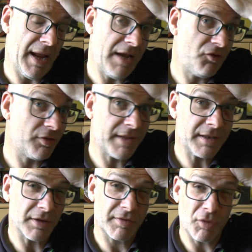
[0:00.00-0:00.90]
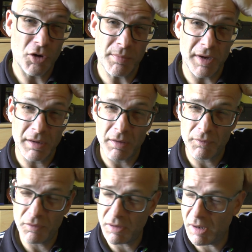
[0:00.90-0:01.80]
it just didn't excite me. I
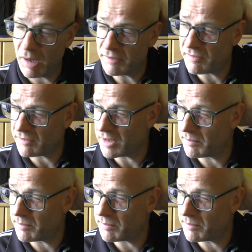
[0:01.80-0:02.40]
thought, oh, this is going to